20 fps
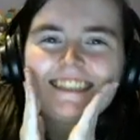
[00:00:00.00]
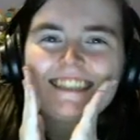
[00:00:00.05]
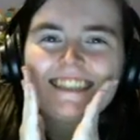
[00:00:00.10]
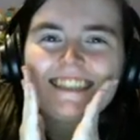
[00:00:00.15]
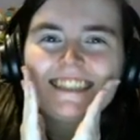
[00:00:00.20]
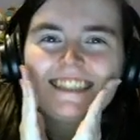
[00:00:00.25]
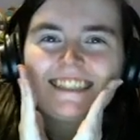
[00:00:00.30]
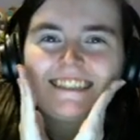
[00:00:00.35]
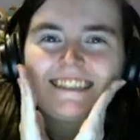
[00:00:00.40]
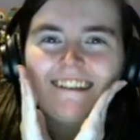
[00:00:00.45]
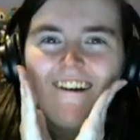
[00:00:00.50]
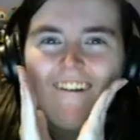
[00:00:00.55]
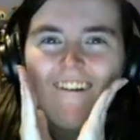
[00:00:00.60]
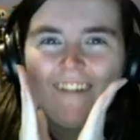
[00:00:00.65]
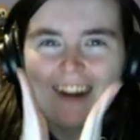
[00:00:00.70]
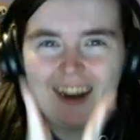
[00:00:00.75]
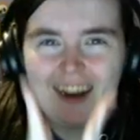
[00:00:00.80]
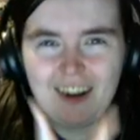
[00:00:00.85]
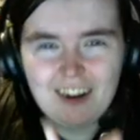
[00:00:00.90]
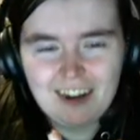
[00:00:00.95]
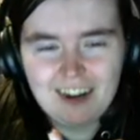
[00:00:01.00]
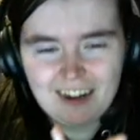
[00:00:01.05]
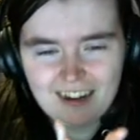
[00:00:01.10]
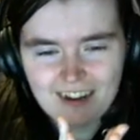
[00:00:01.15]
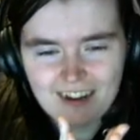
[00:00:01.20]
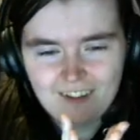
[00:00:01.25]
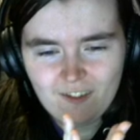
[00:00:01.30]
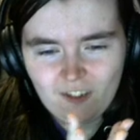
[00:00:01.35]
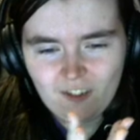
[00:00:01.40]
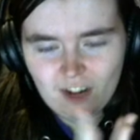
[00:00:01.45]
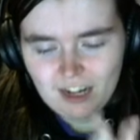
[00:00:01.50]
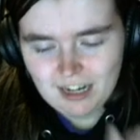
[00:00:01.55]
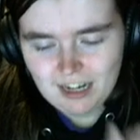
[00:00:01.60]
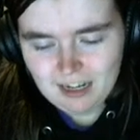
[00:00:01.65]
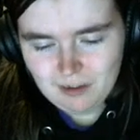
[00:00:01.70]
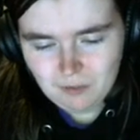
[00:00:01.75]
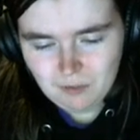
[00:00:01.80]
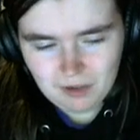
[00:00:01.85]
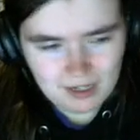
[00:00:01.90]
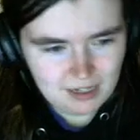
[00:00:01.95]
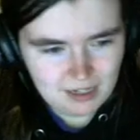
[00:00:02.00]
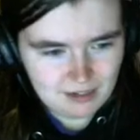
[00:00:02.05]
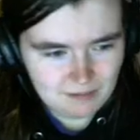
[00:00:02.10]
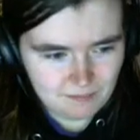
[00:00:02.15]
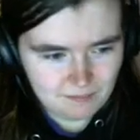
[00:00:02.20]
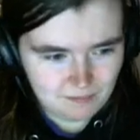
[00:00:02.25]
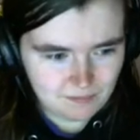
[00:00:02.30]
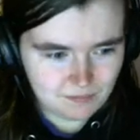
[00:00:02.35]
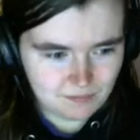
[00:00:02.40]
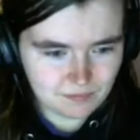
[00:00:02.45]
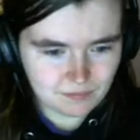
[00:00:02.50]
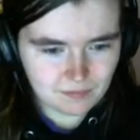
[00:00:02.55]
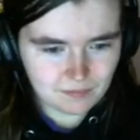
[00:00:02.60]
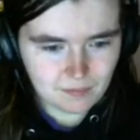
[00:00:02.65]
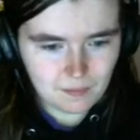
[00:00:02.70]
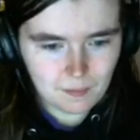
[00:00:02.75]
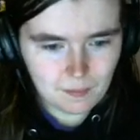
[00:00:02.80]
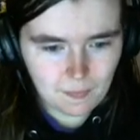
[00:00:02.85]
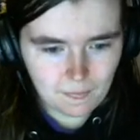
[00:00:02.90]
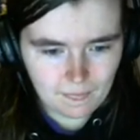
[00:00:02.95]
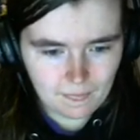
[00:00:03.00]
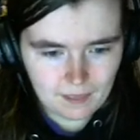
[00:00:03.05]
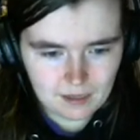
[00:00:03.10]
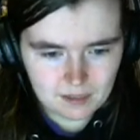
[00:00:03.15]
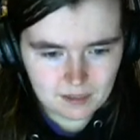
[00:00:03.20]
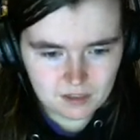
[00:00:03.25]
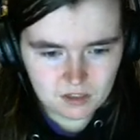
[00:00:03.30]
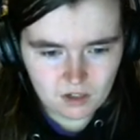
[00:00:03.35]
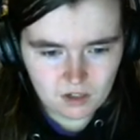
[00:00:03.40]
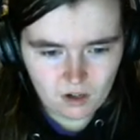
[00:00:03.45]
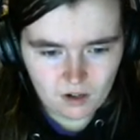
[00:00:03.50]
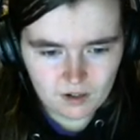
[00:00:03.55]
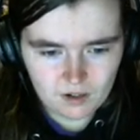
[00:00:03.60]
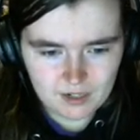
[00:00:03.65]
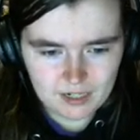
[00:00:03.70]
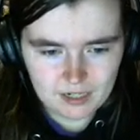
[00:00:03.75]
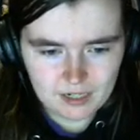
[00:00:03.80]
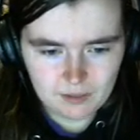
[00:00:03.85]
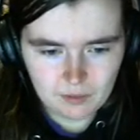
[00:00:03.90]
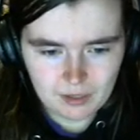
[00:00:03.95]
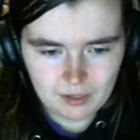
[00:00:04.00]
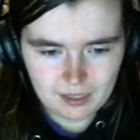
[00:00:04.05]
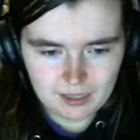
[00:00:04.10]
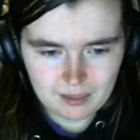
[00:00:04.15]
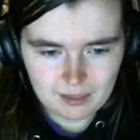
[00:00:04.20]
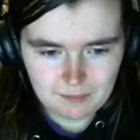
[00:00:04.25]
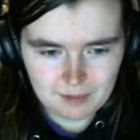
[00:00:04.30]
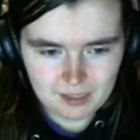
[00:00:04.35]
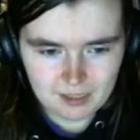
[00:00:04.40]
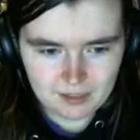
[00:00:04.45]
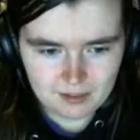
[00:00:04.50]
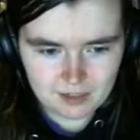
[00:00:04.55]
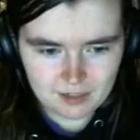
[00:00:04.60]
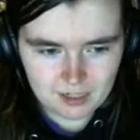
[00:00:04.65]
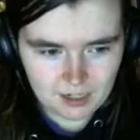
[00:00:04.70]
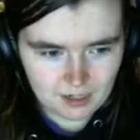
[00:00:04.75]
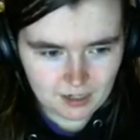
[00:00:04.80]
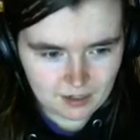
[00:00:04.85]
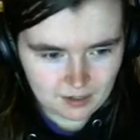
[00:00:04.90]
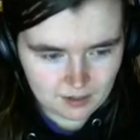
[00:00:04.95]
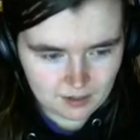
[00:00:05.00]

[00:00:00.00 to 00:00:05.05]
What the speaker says: Sorry for anyone. Sorry. Wait, let me check.